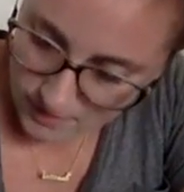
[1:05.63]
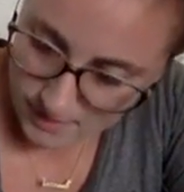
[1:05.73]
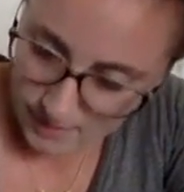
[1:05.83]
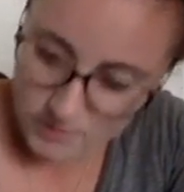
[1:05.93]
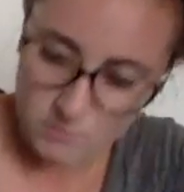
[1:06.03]

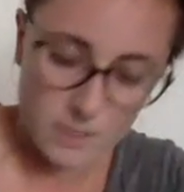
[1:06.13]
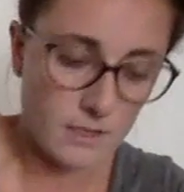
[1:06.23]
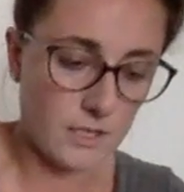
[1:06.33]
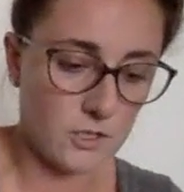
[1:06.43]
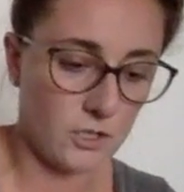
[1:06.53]
designs with
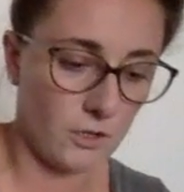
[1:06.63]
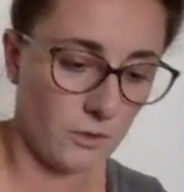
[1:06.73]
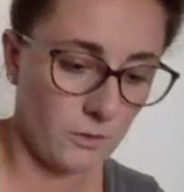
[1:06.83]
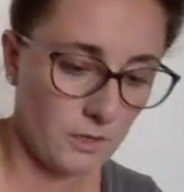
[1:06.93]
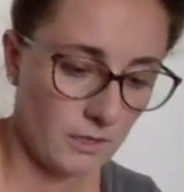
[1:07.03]
it
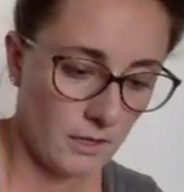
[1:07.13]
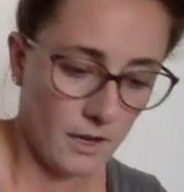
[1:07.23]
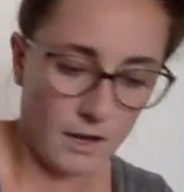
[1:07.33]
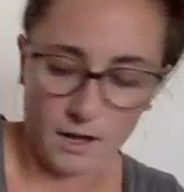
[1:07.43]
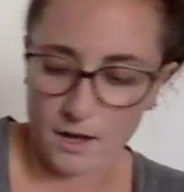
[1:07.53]
too.
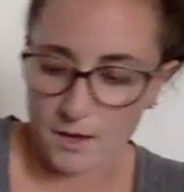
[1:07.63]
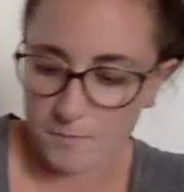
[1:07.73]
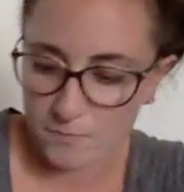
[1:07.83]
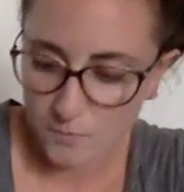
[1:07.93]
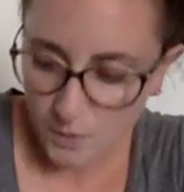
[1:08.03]

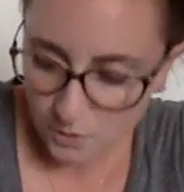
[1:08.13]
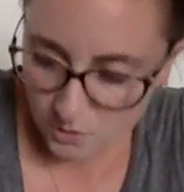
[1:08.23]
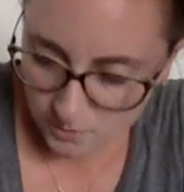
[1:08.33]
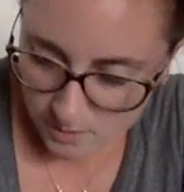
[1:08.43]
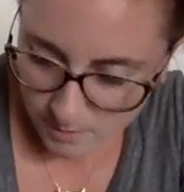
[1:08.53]
Um, you
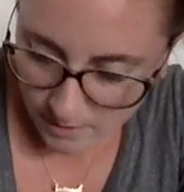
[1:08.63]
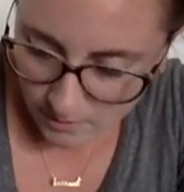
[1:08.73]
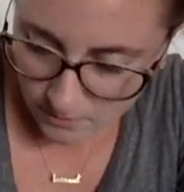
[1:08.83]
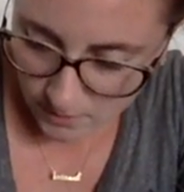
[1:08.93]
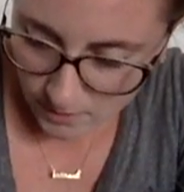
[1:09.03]
do a
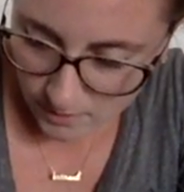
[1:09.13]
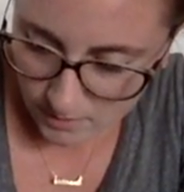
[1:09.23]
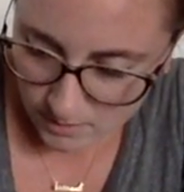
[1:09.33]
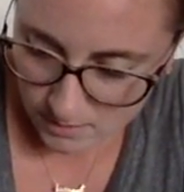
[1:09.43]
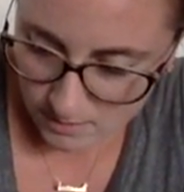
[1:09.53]
smiley
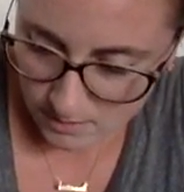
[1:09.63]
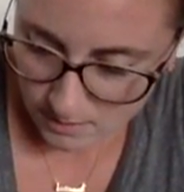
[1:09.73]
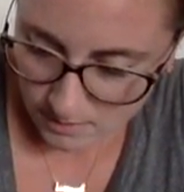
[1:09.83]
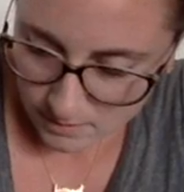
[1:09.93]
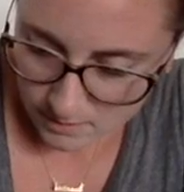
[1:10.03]
face,
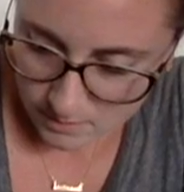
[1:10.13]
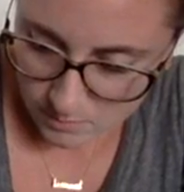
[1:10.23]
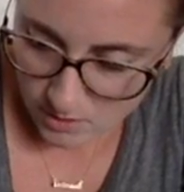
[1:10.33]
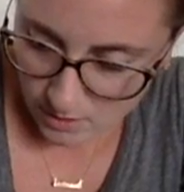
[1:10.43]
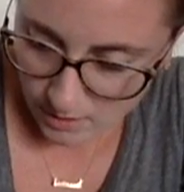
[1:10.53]
some
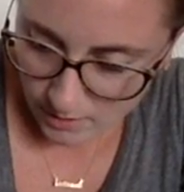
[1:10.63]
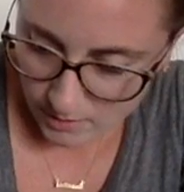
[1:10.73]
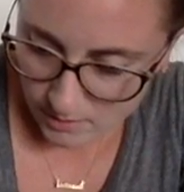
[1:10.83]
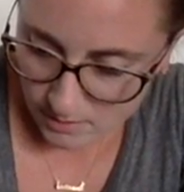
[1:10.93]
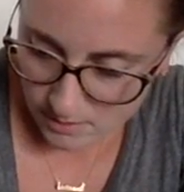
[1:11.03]

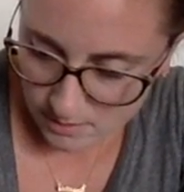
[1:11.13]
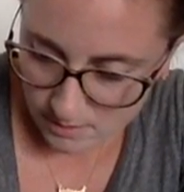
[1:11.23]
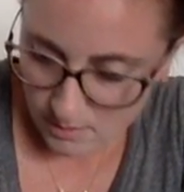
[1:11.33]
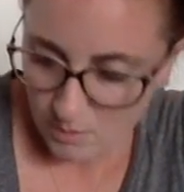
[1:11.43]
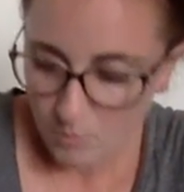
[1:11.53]
stars,
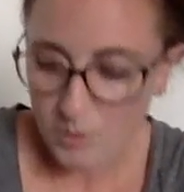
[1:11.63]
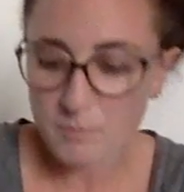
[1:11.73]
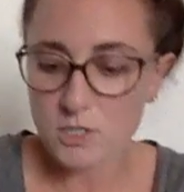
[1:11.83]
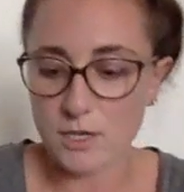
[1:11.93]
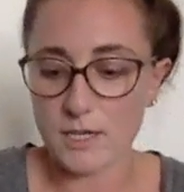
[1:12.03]
pretty
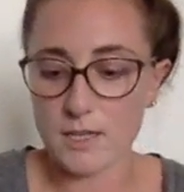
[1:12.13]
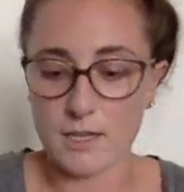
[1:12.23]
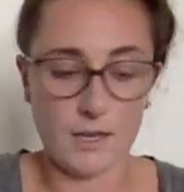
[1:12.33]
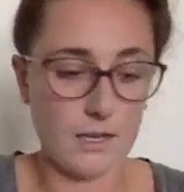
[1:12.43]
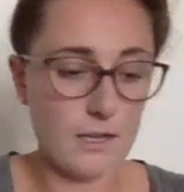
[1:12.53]
much
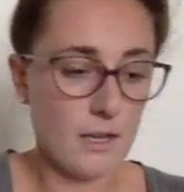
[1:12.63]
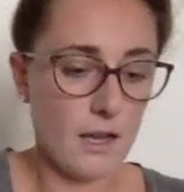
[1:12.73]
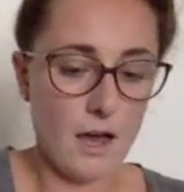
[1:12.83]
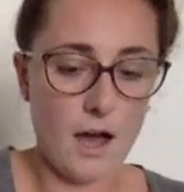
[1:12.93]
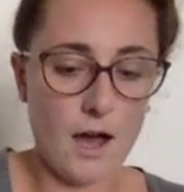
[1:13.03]
anything.
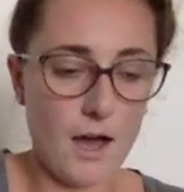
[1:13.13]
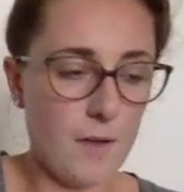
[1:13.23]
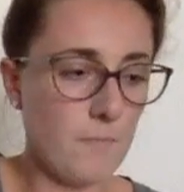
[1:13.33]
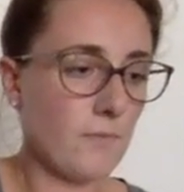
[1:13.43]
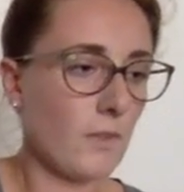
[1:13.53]

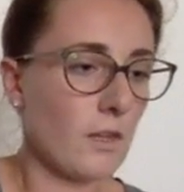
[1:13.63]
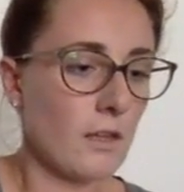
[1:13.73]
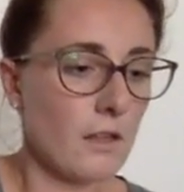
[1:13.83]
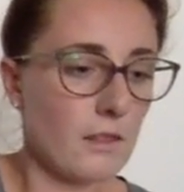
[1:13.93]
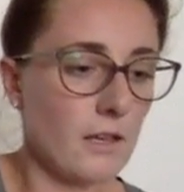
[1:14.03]
Um,
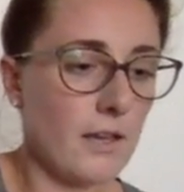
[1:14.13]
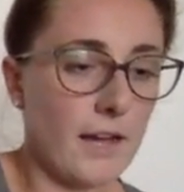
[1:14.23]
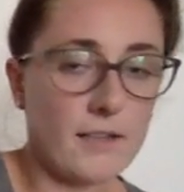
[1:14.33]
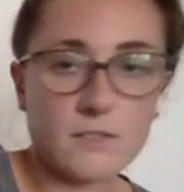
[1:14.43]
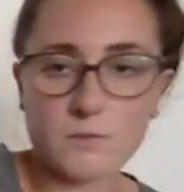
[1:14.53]
the
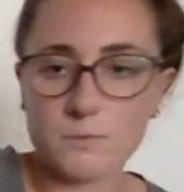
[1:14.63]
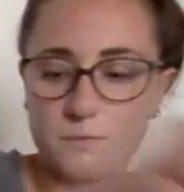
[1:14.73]
next,